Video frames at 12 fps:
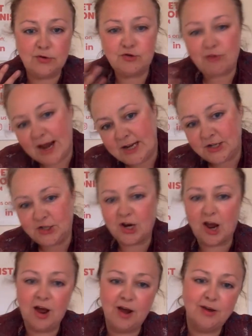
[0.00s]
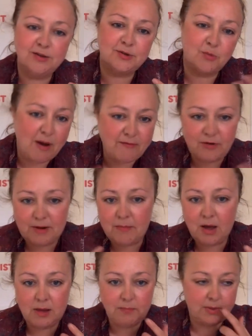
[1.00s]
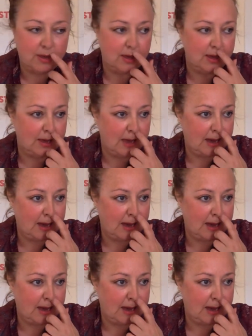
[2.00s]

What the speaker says: Trader Joe's or wherever it might be,